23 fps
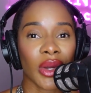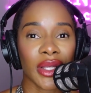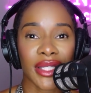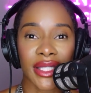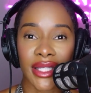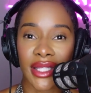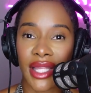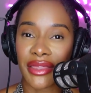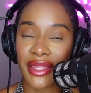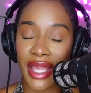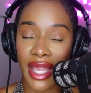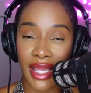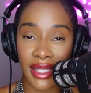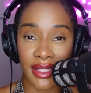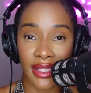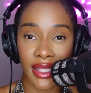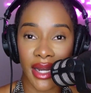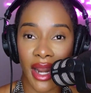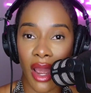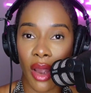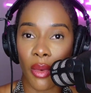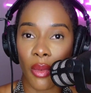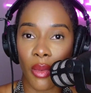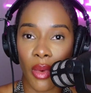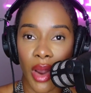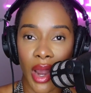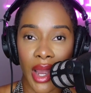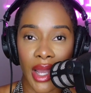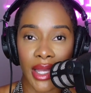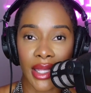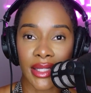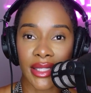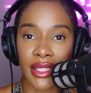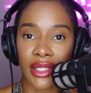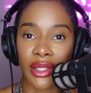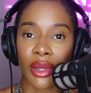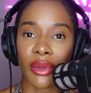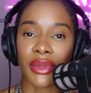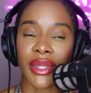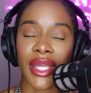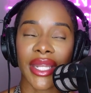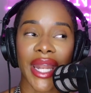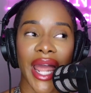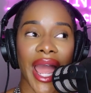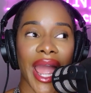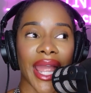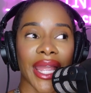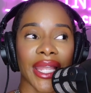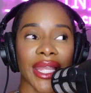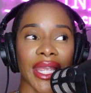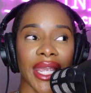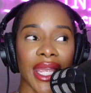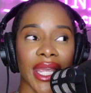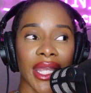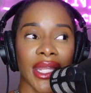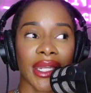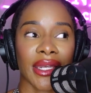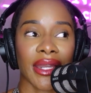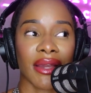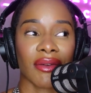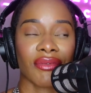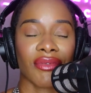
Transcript: the things that I want so that I can